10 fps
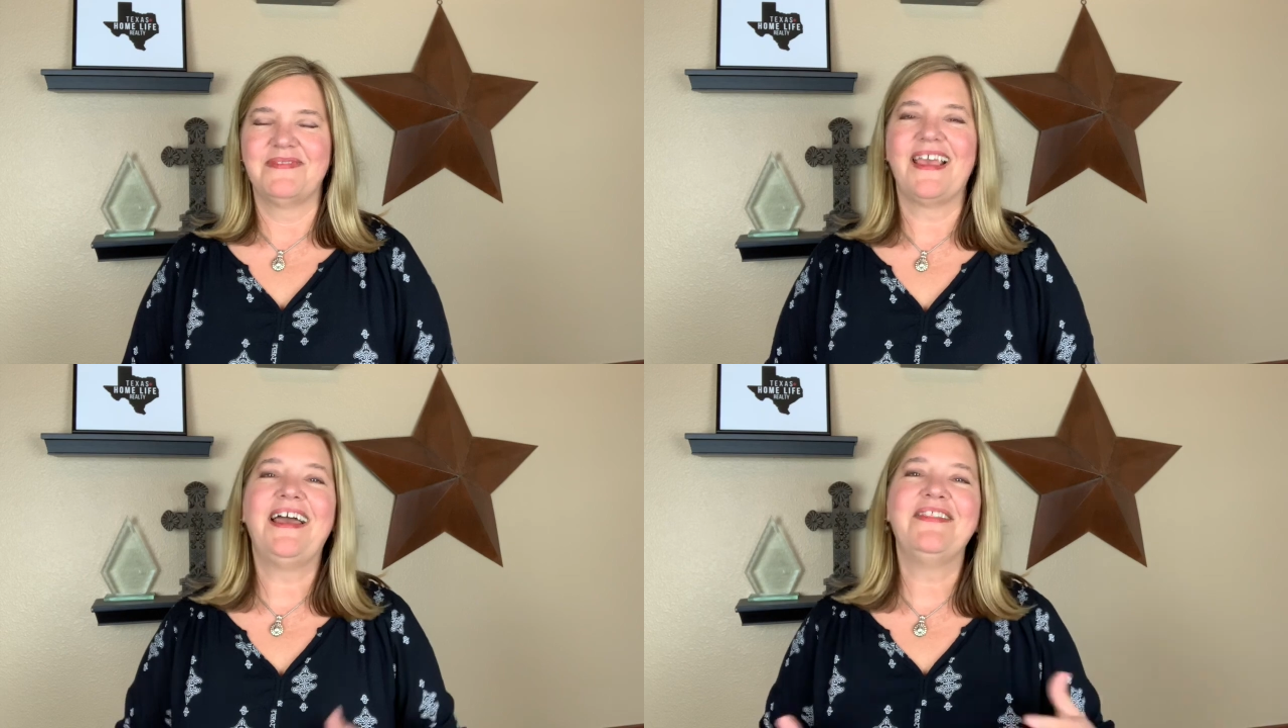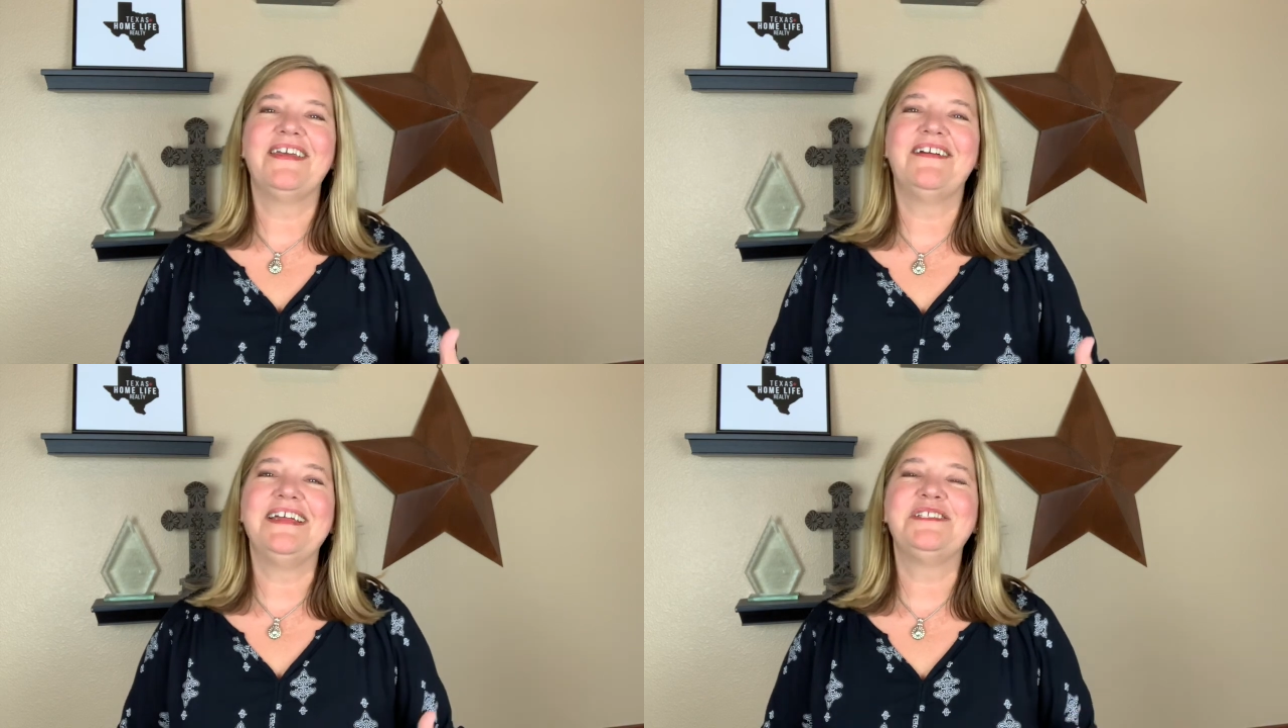Hi
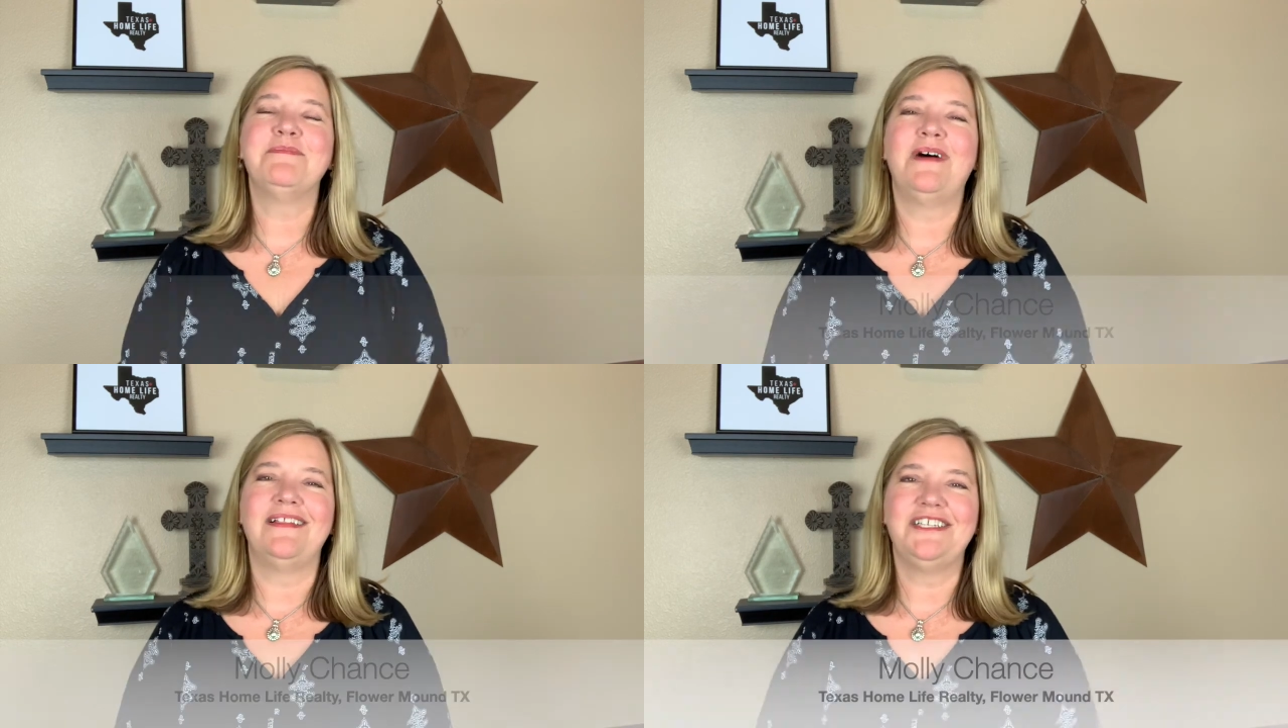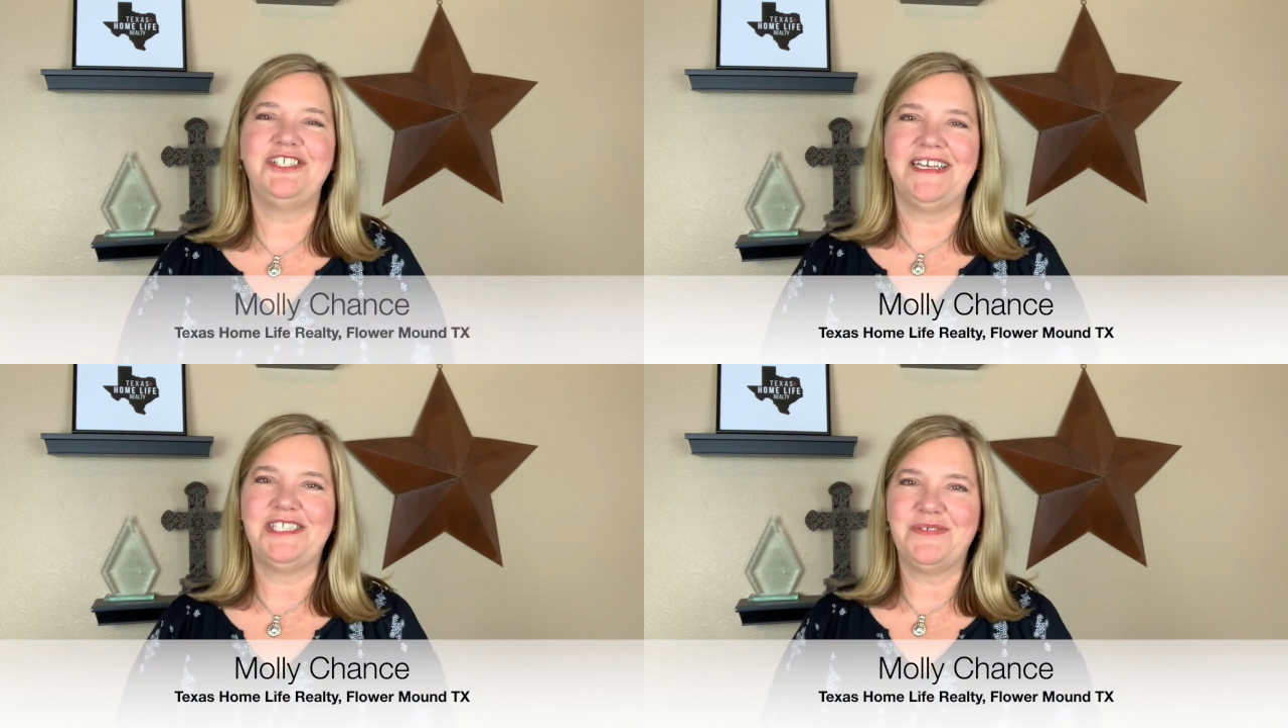there, it's Molly
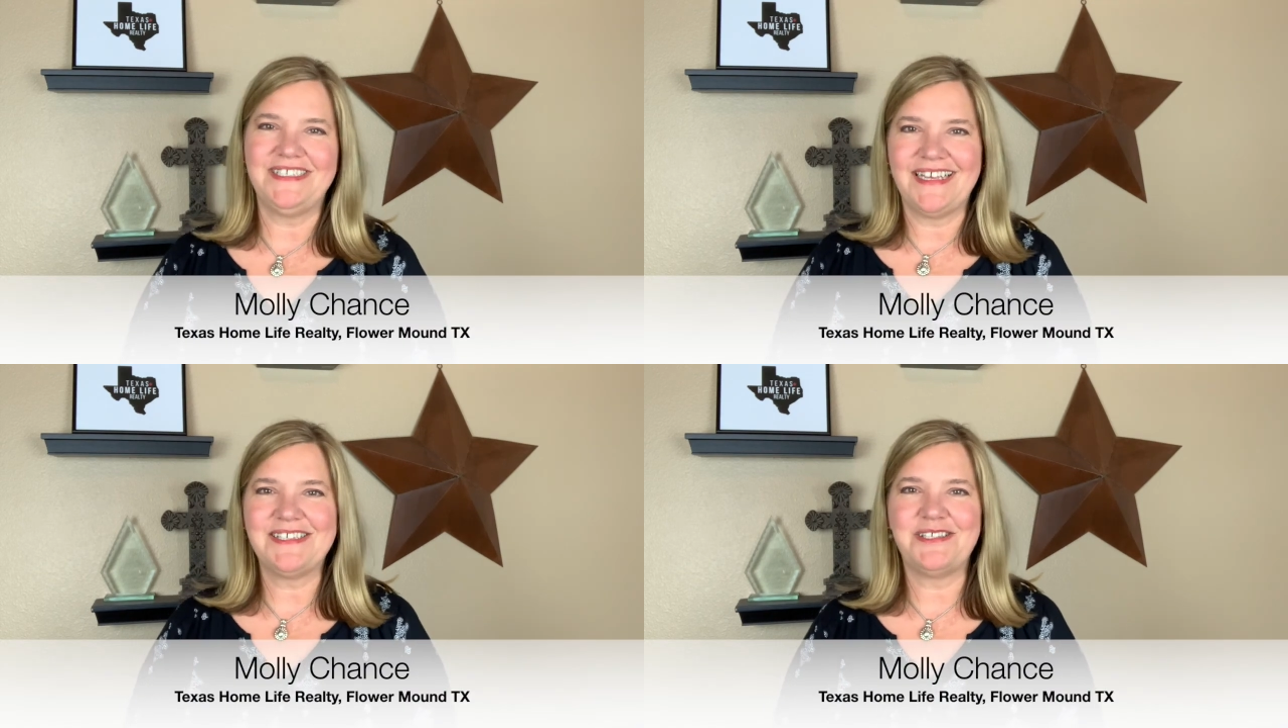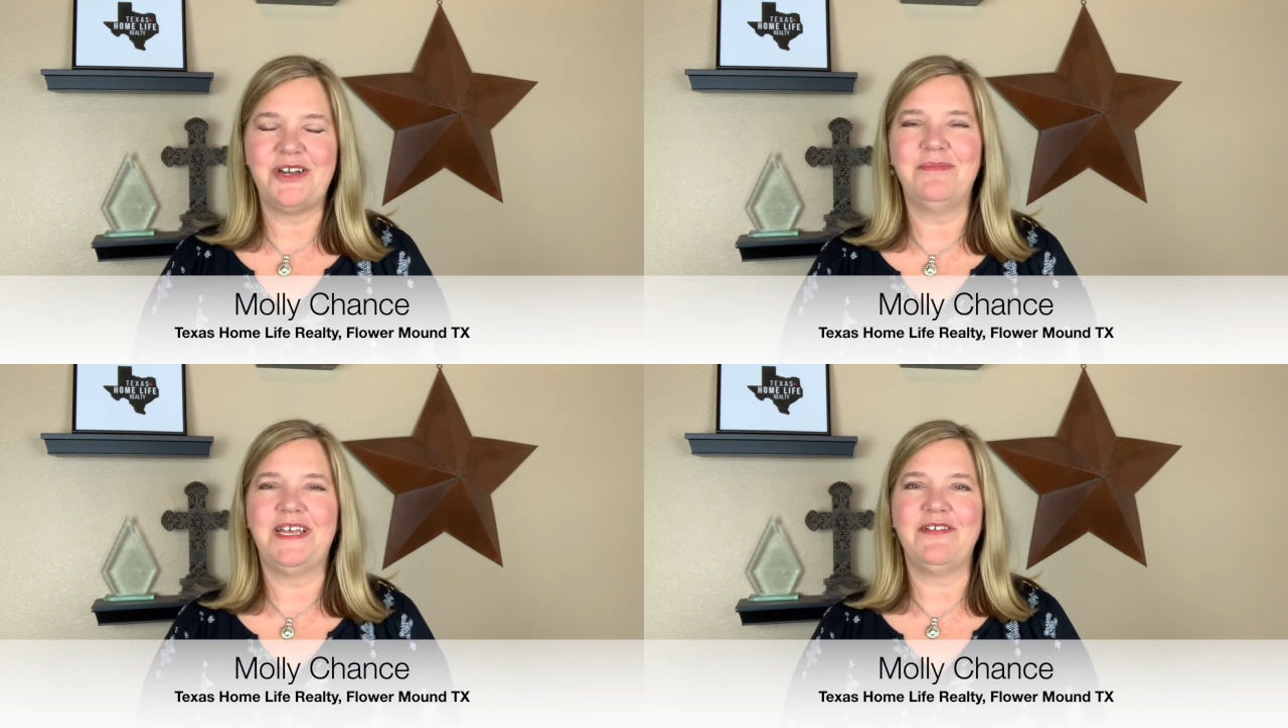Chance with Texas
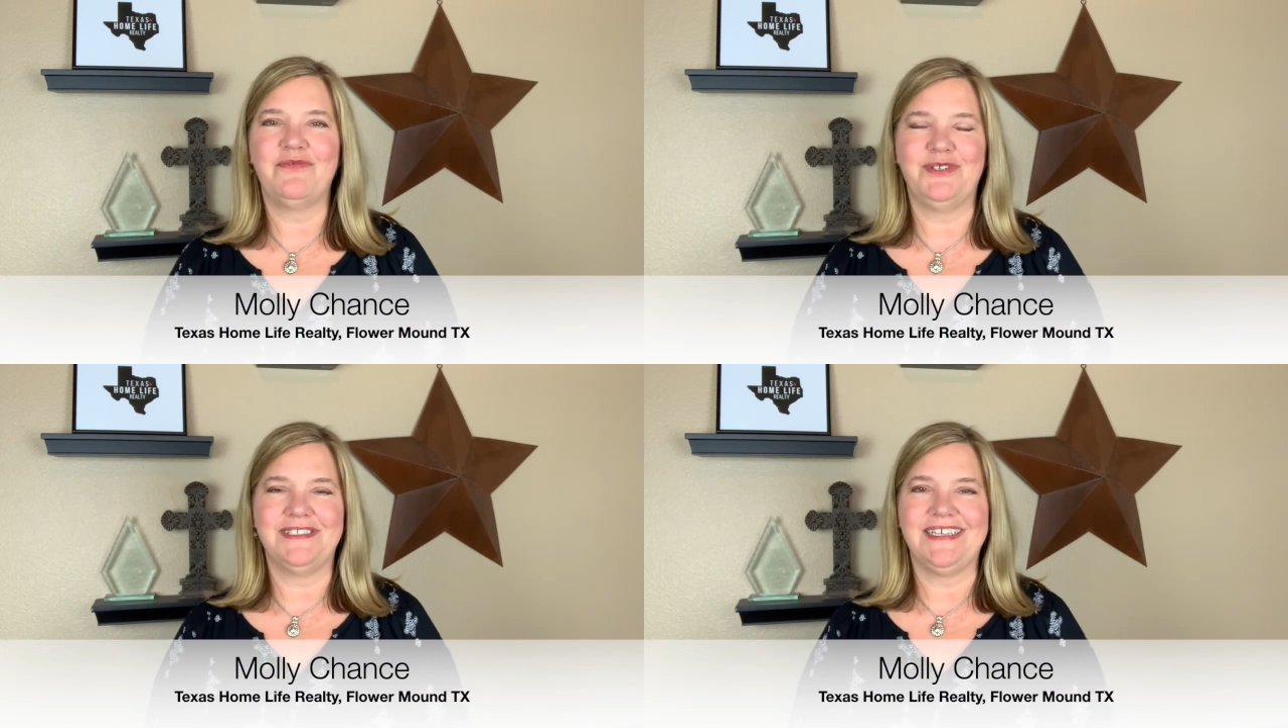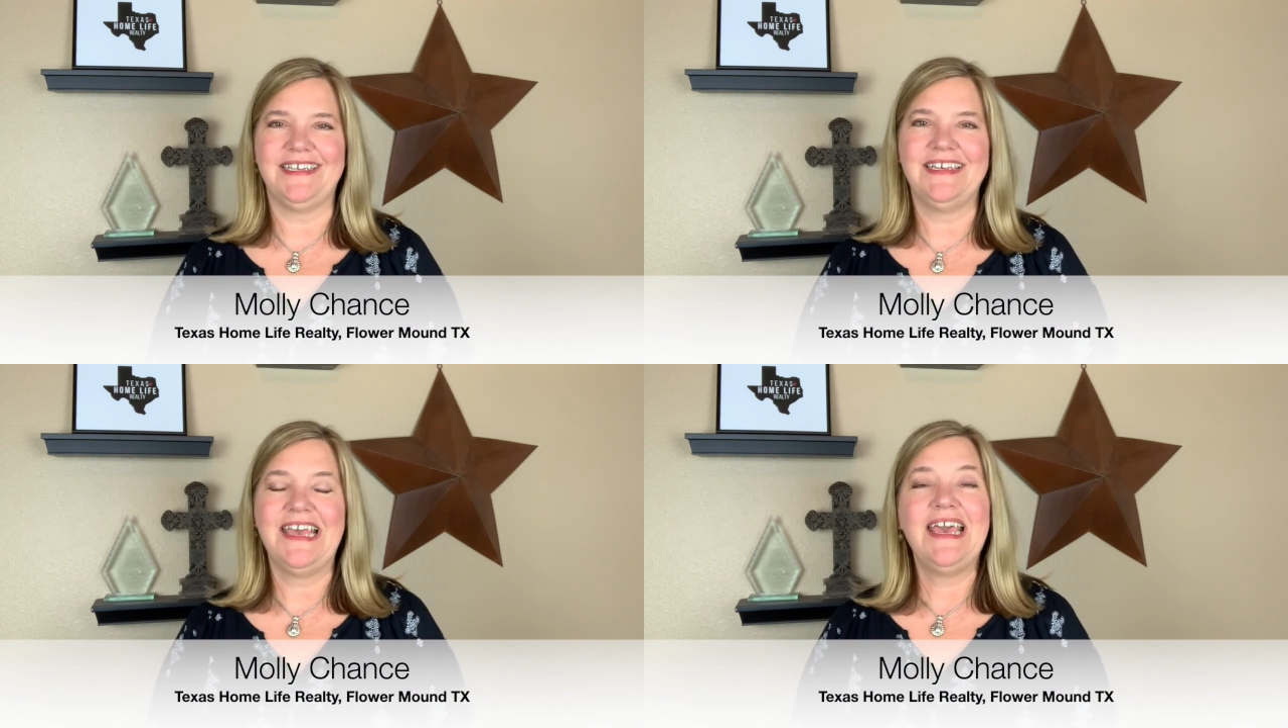Home Life Realty.